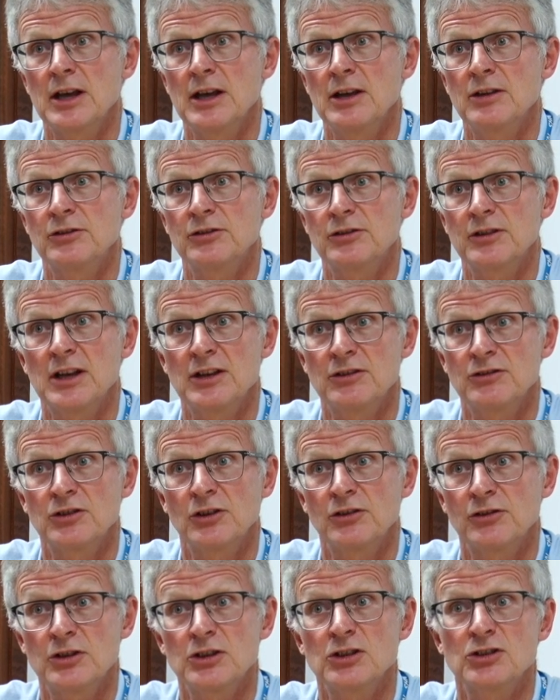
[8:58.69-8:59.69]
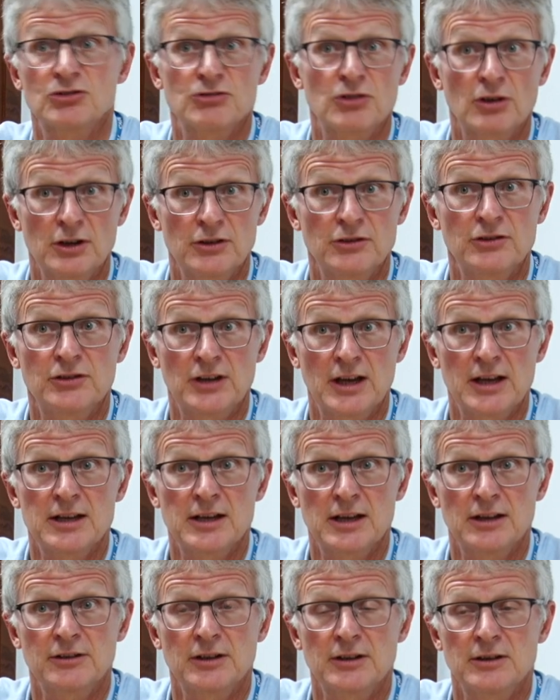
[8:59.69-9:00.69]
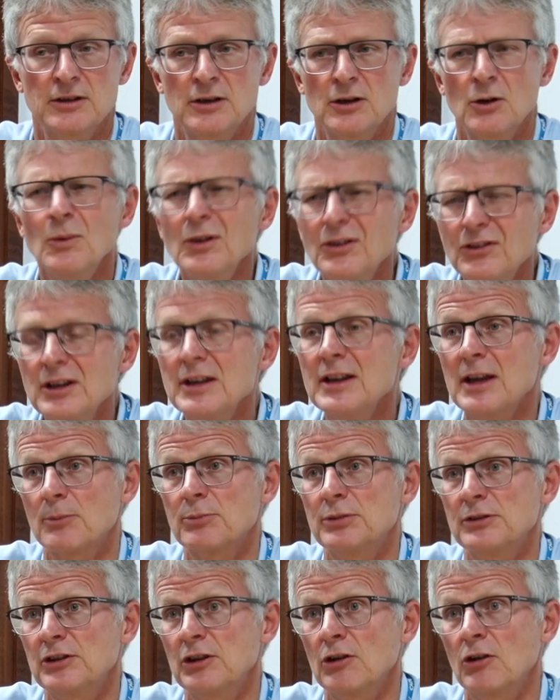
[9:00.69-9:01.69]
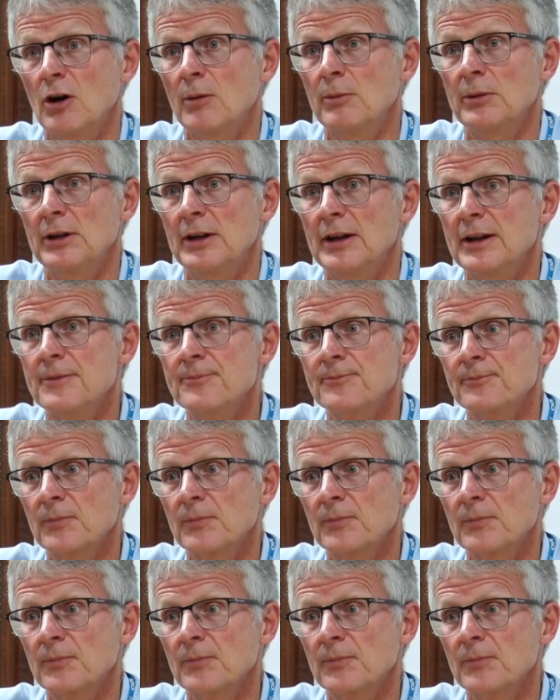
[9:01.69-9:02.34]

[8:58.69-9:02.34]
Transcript: is, is just that you're struggling to take it. And we see that pretty commonly,